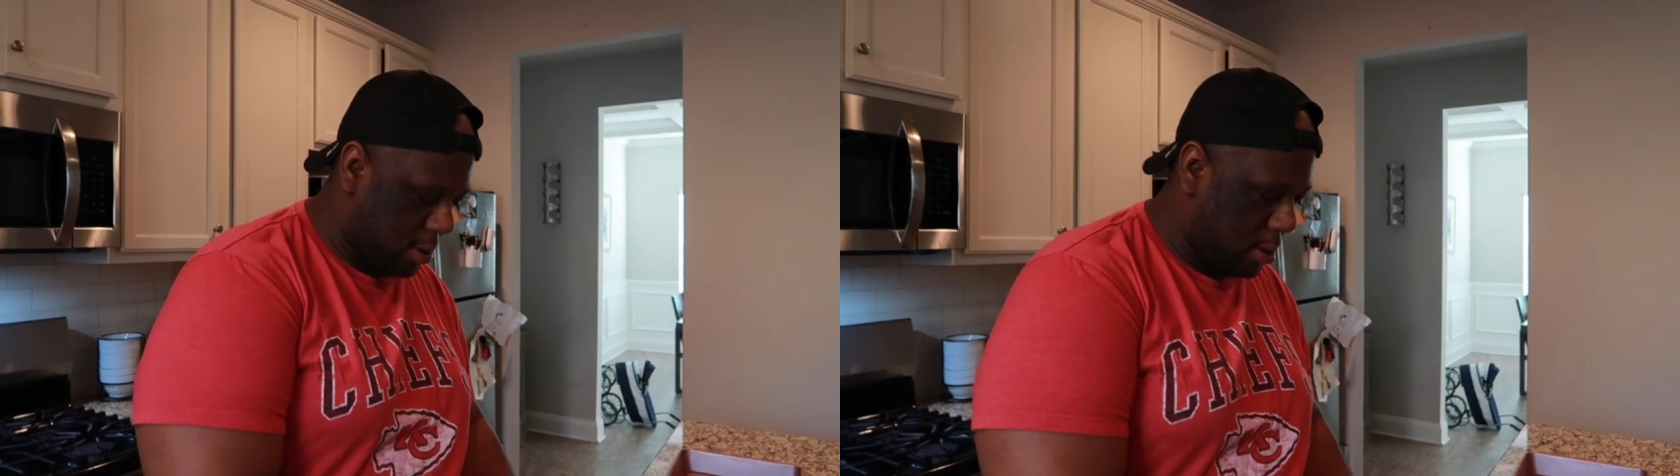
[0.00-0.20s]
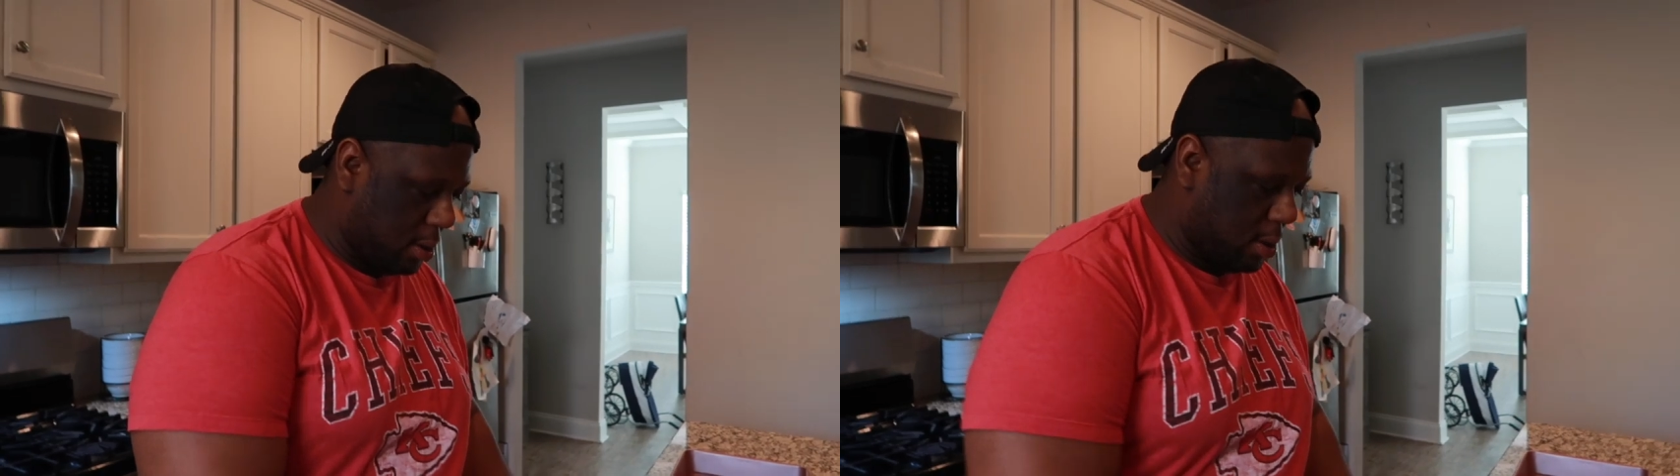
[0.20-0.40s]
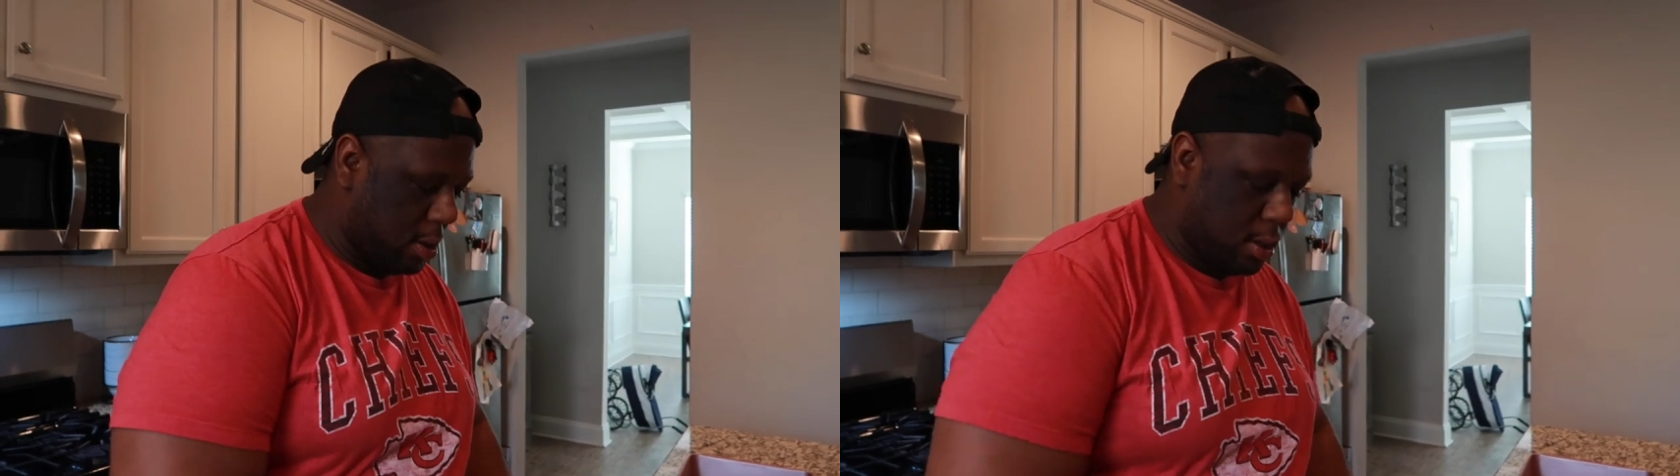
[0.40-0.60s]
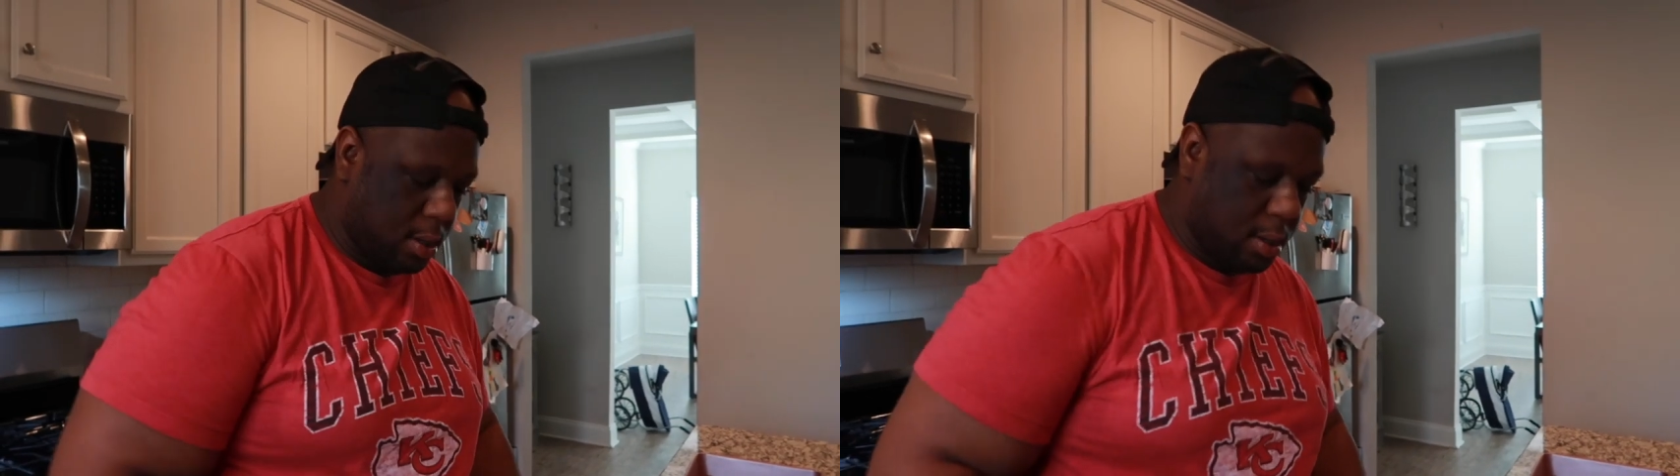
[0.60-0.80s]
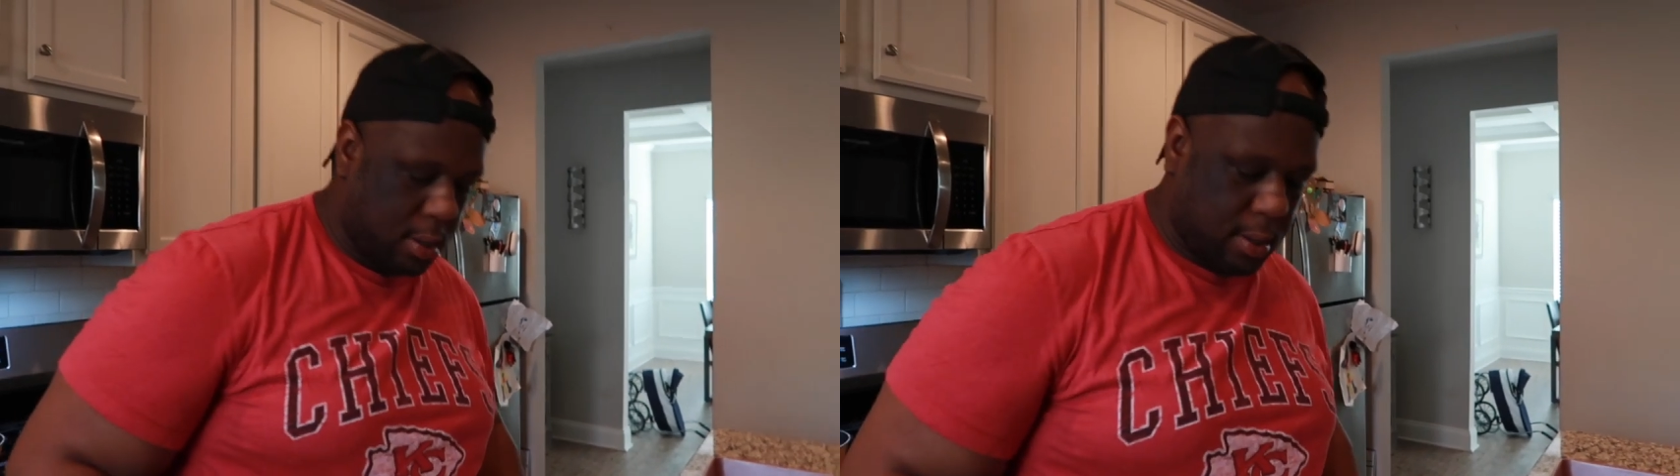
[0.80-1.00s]
Should we have
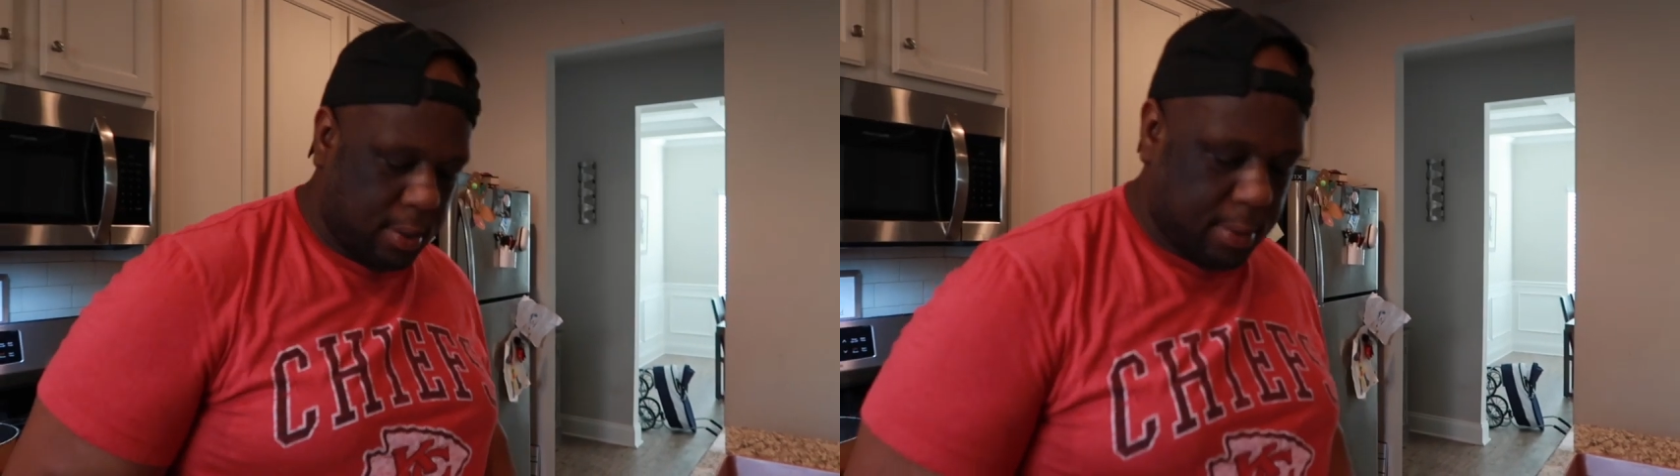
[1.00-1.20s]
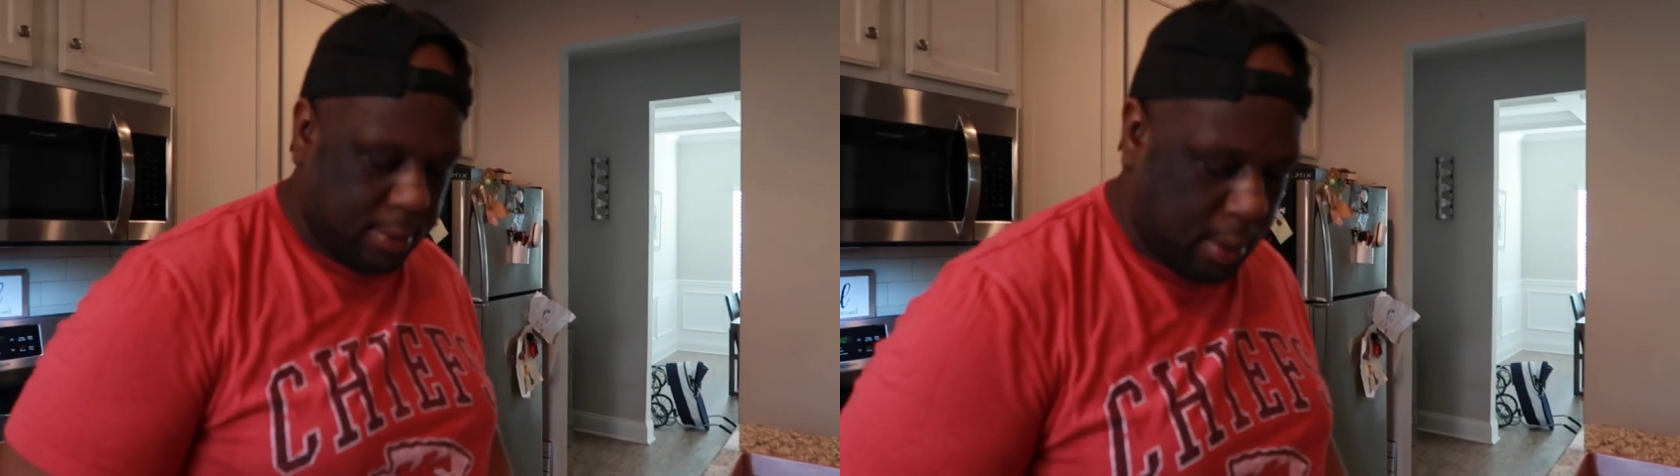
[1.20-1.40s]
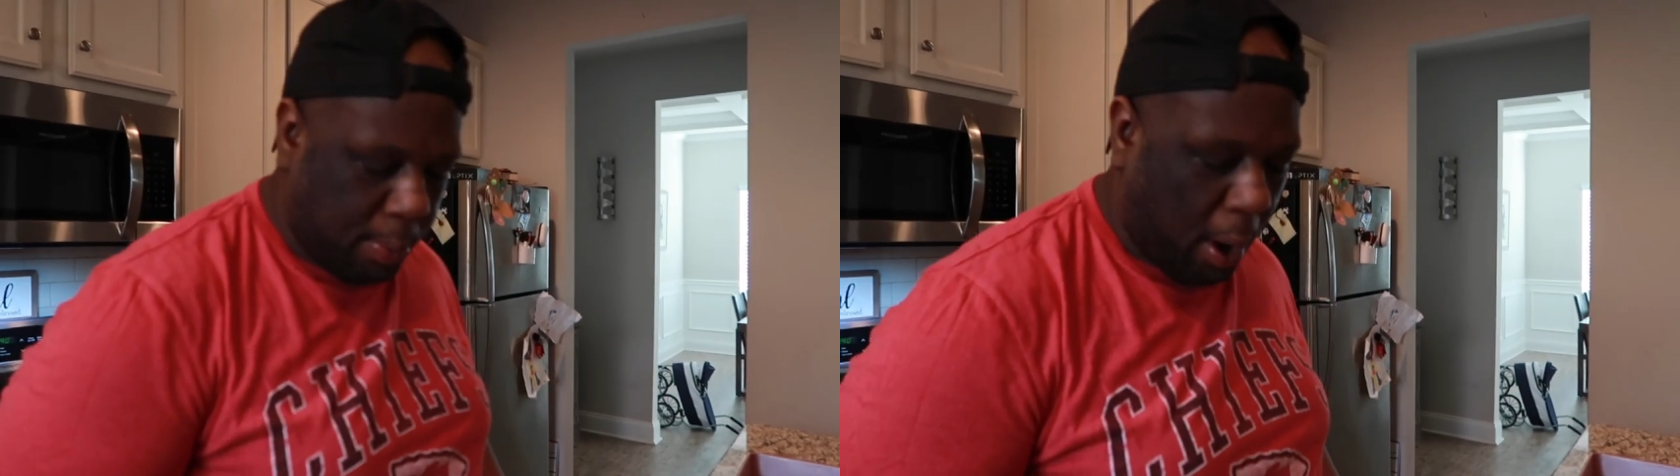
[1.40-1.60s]
made them room temperature?